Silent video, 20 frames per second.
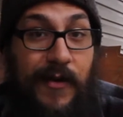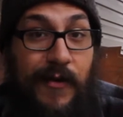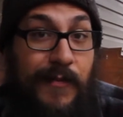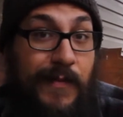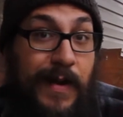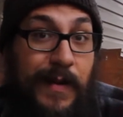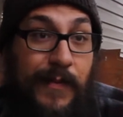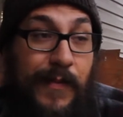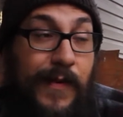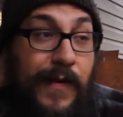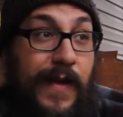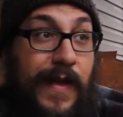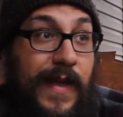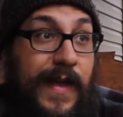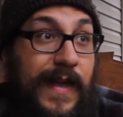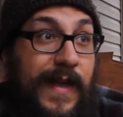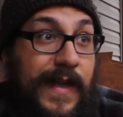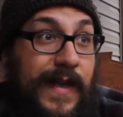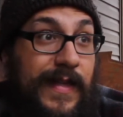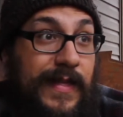Remember,
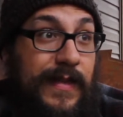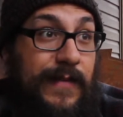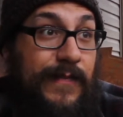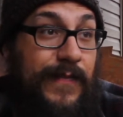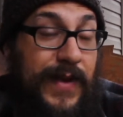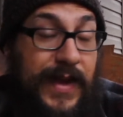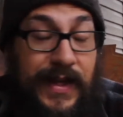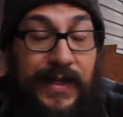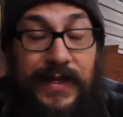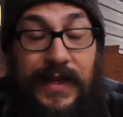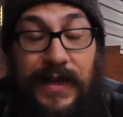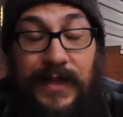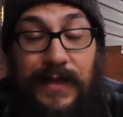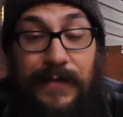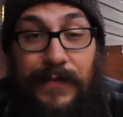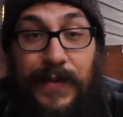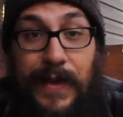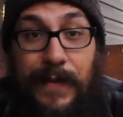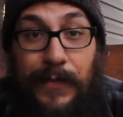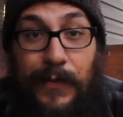the big thing
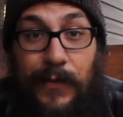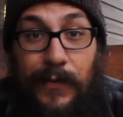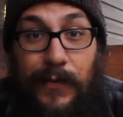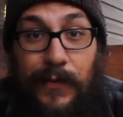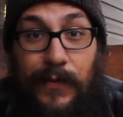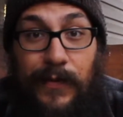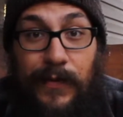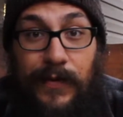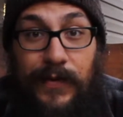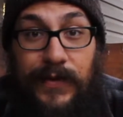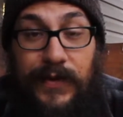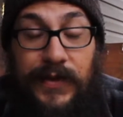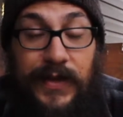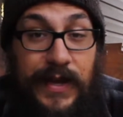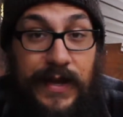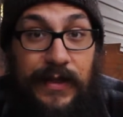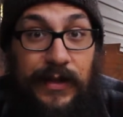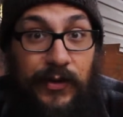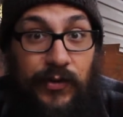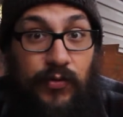that people
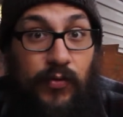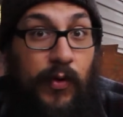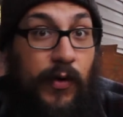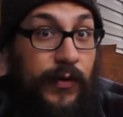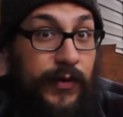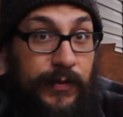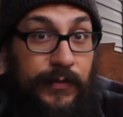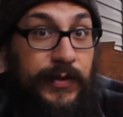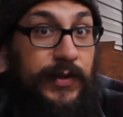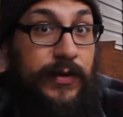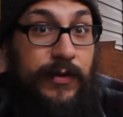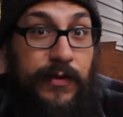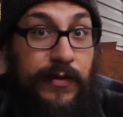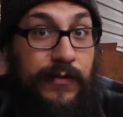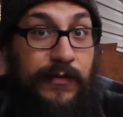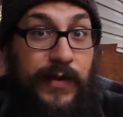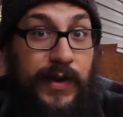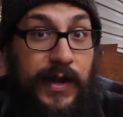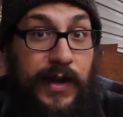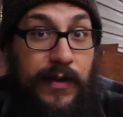see that draws them to your
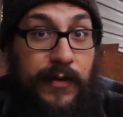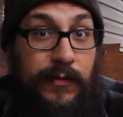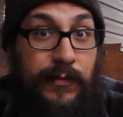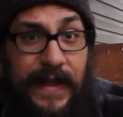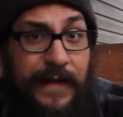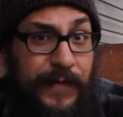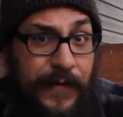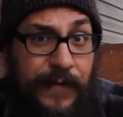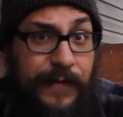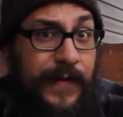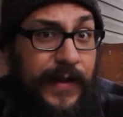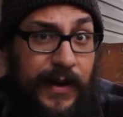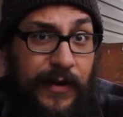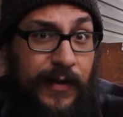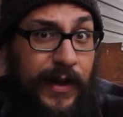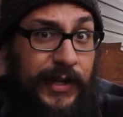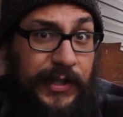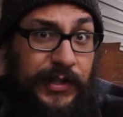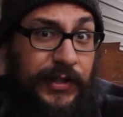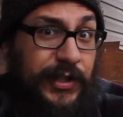video, if your
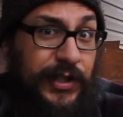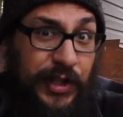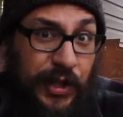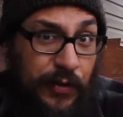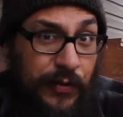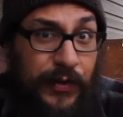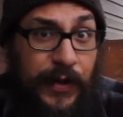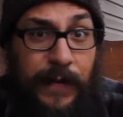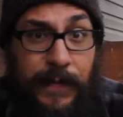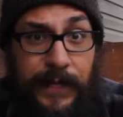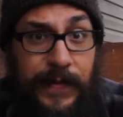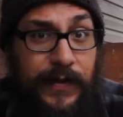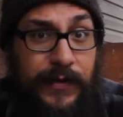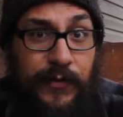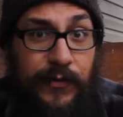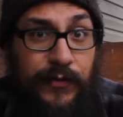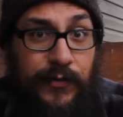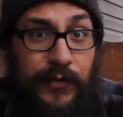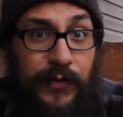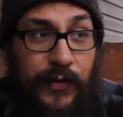video actually shows up in the
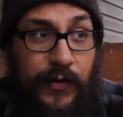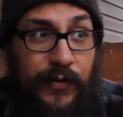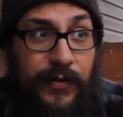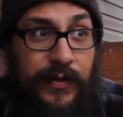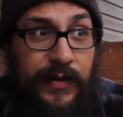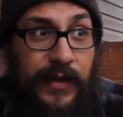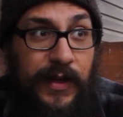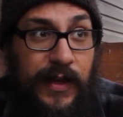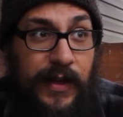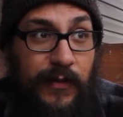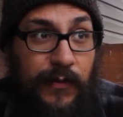search results,